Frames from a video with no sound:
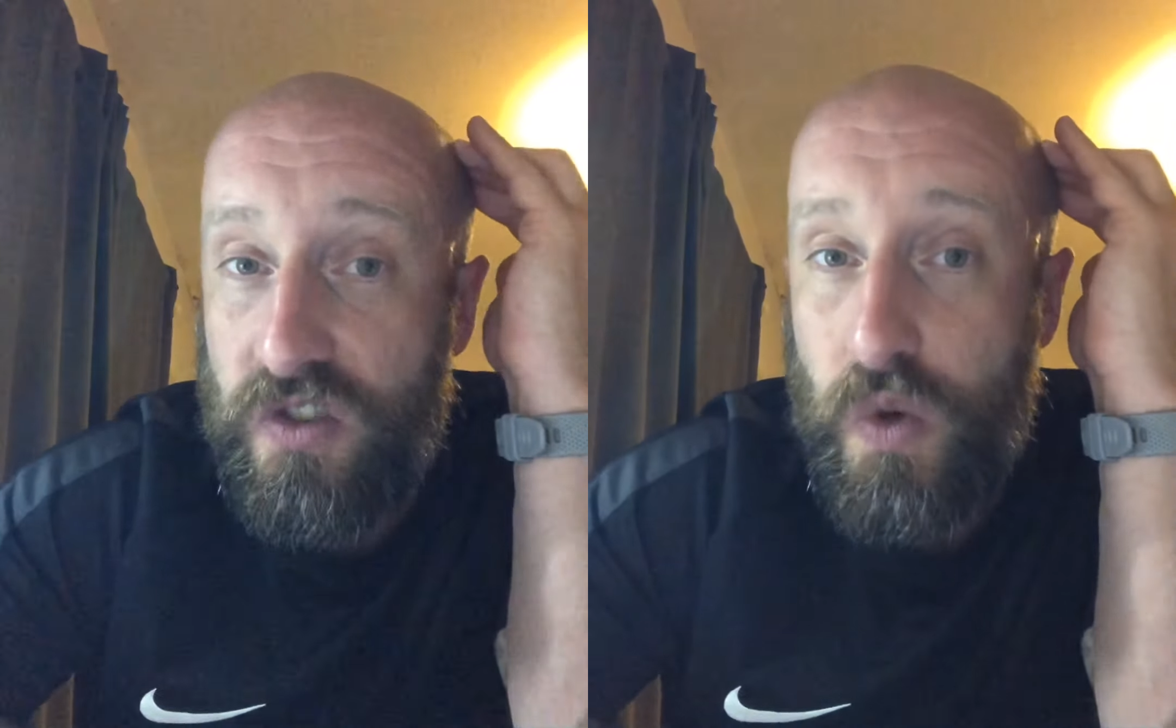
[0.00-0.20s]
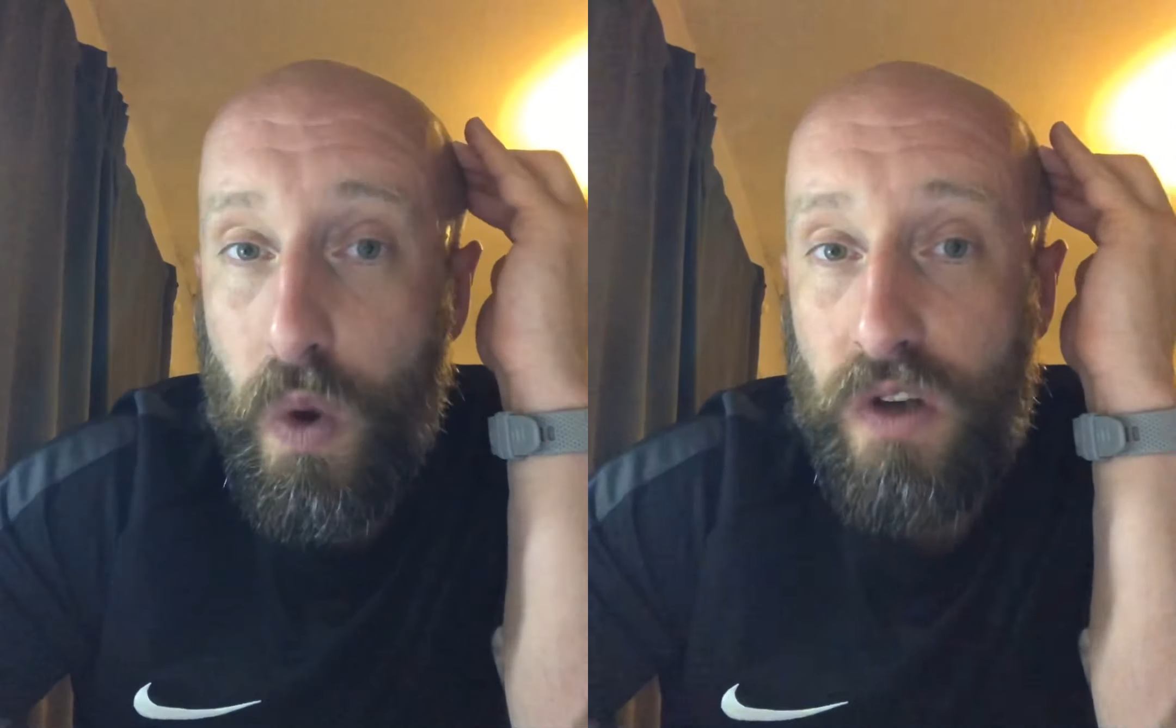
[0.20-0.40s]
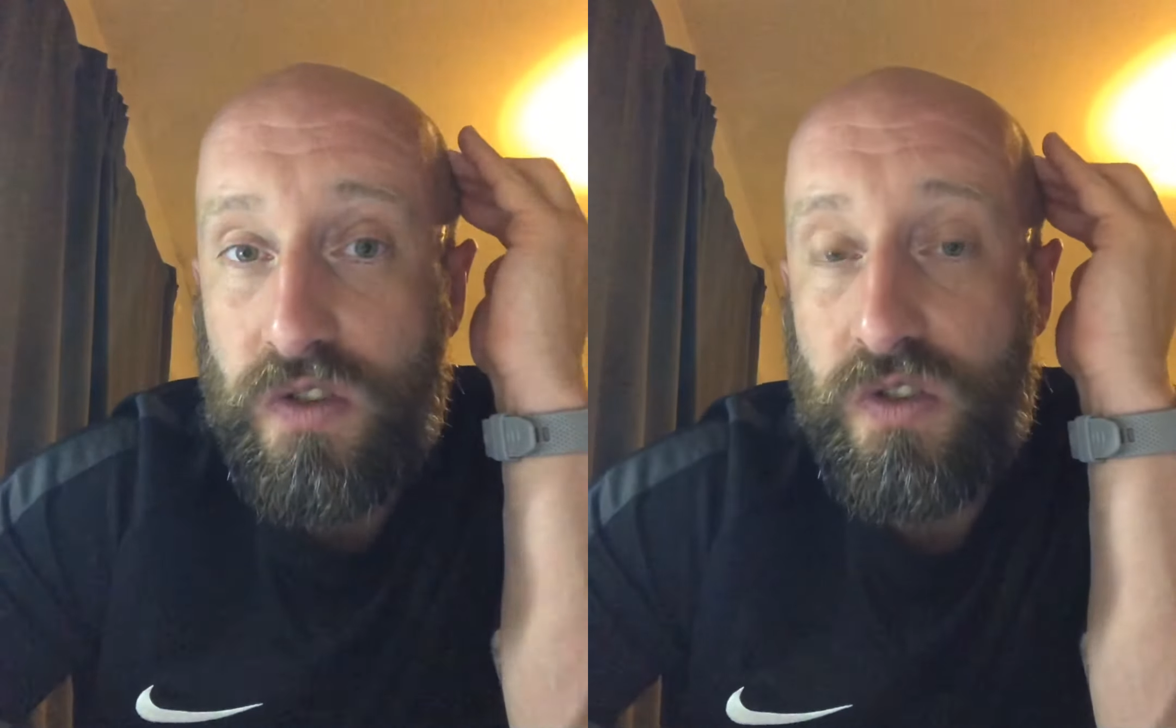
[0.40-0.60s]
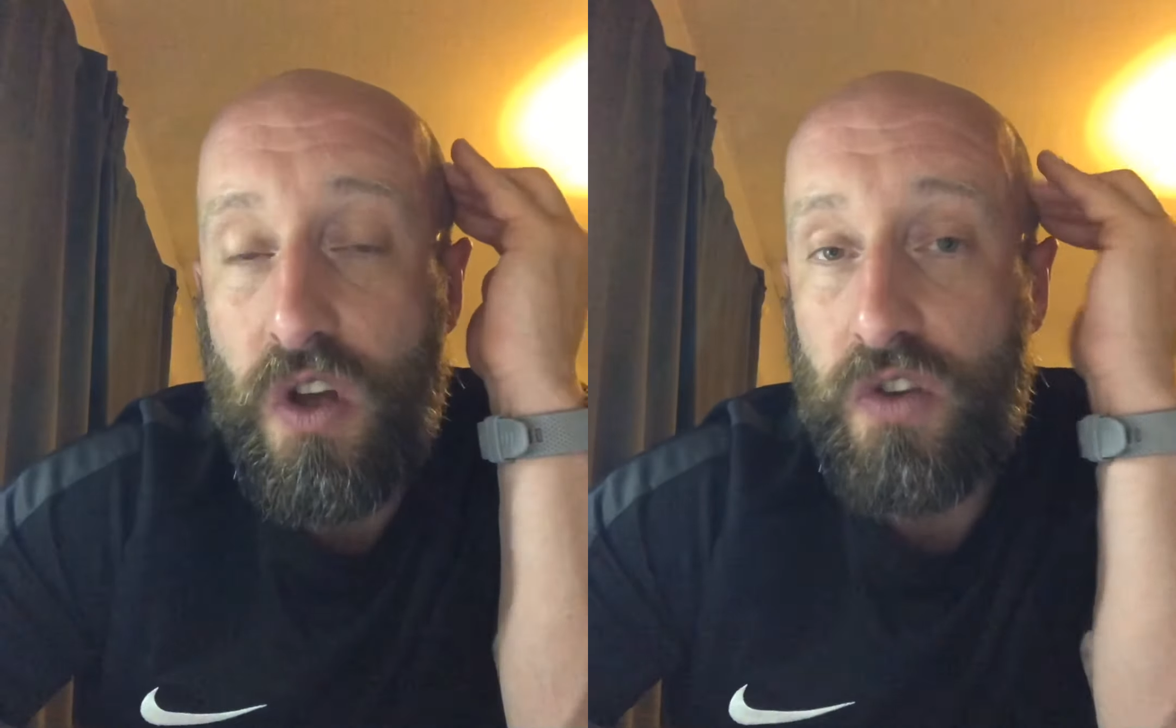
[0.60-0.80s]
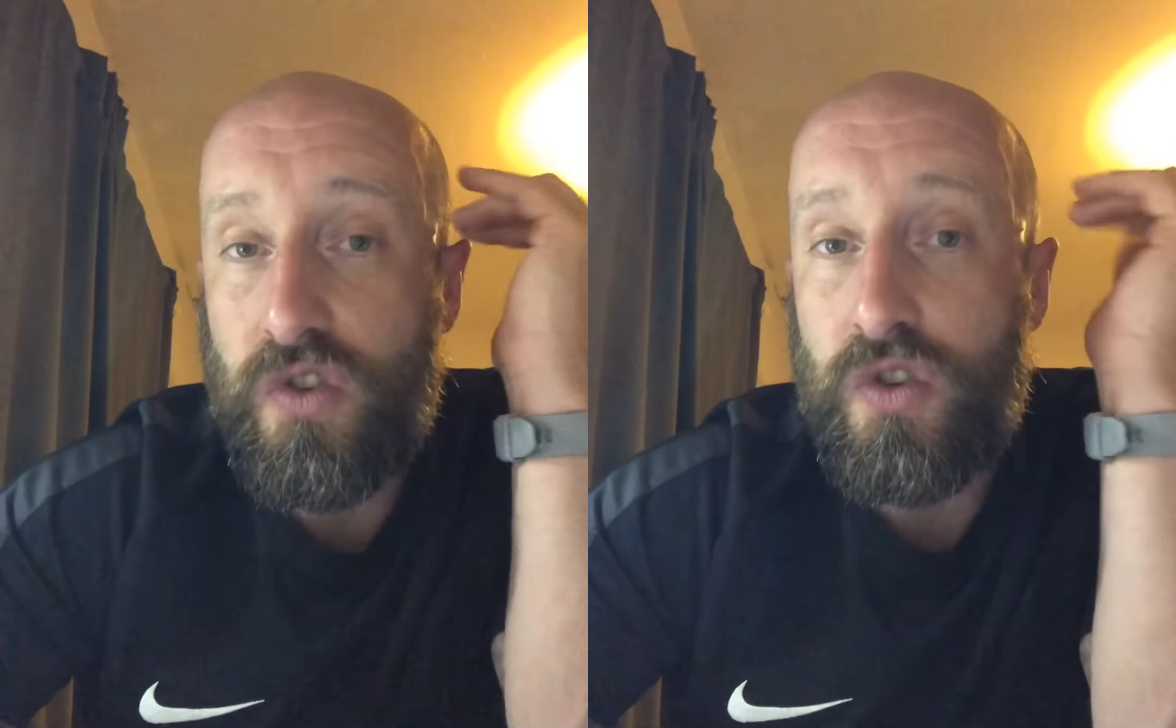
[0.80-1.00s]
squats
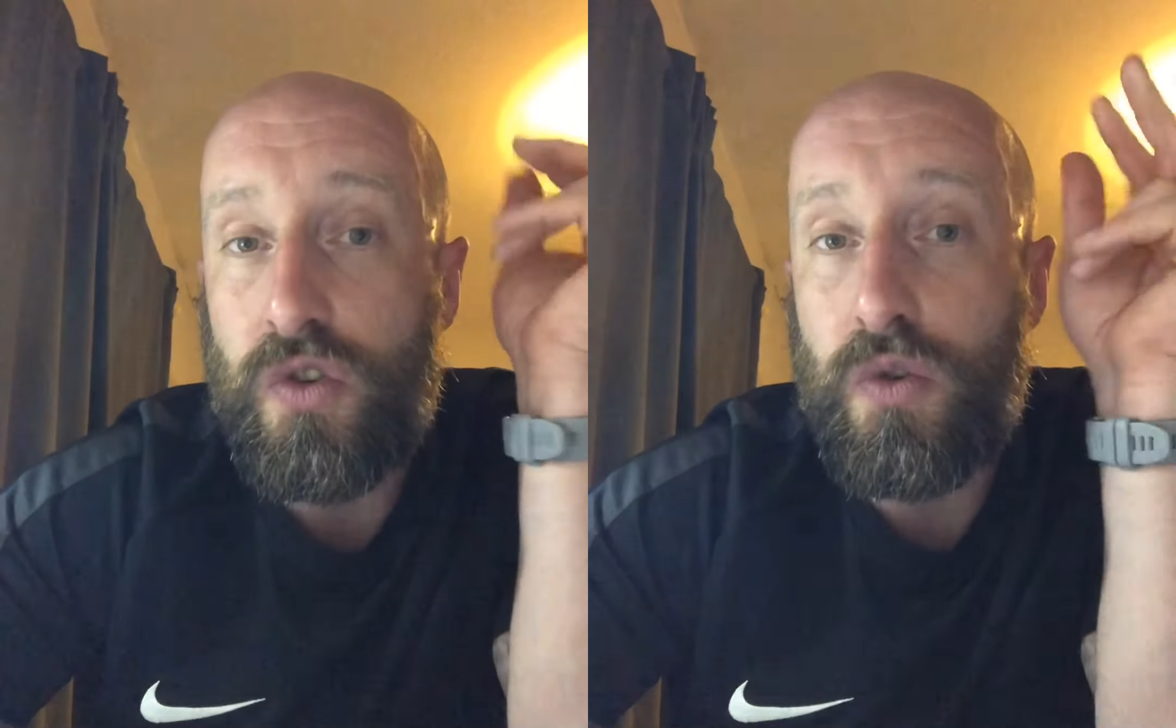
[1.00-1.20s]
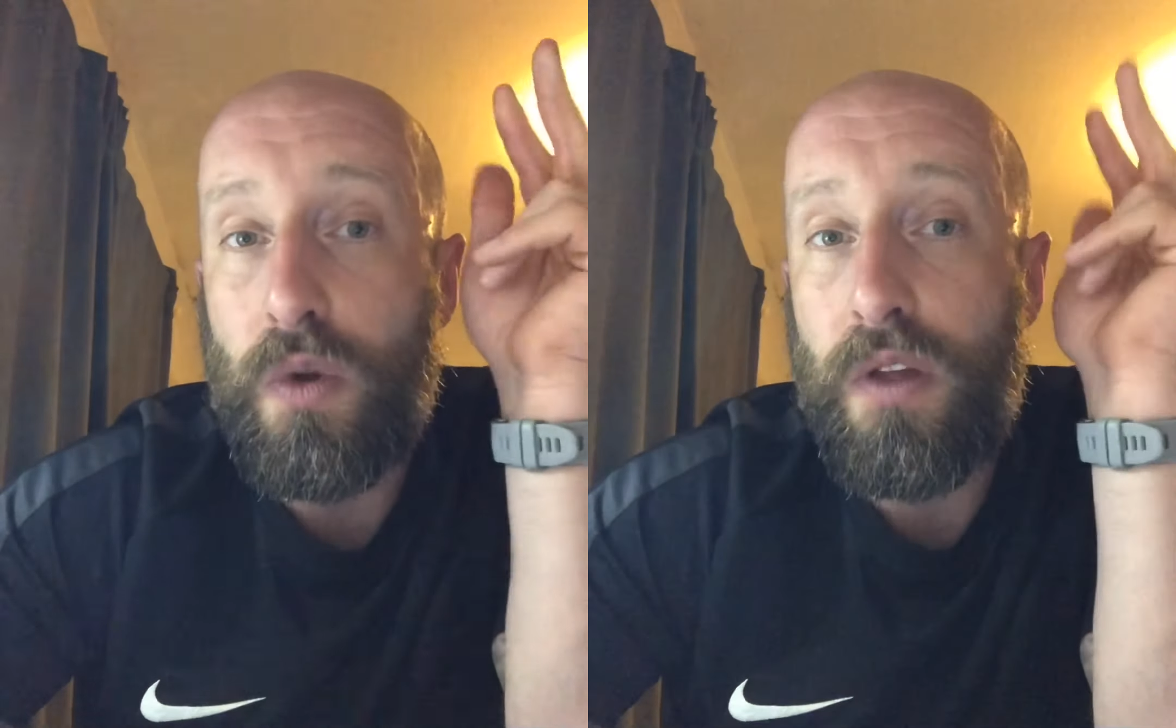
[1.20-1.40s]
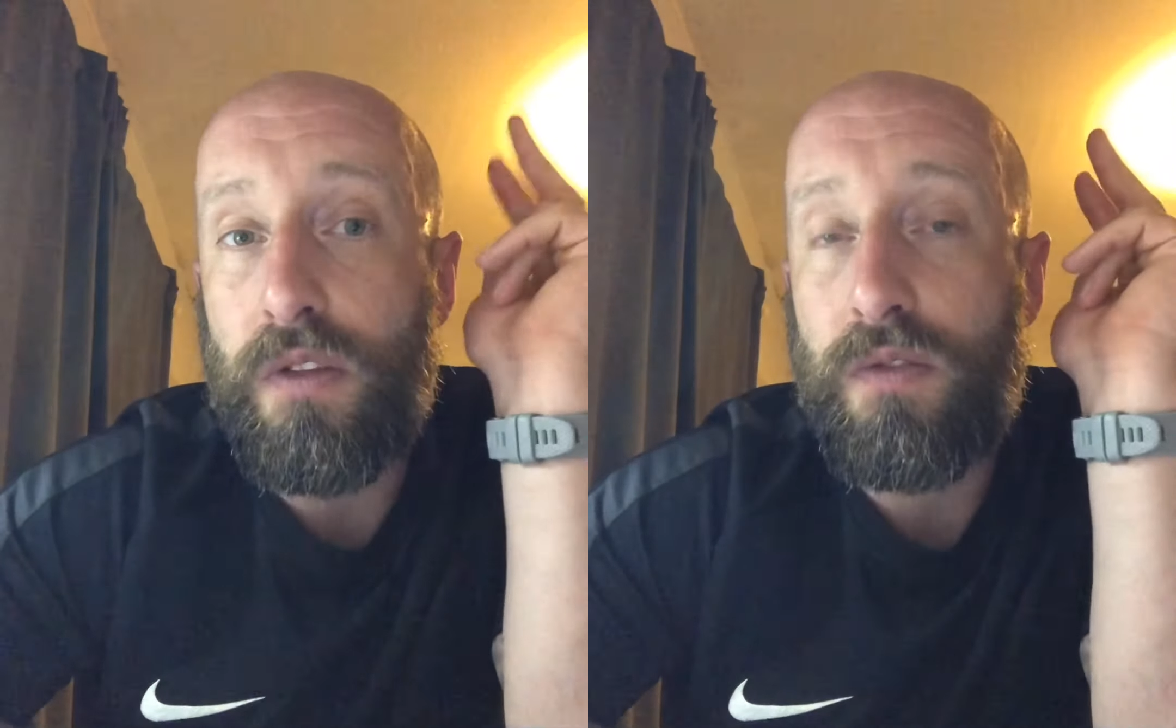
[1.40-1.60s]
to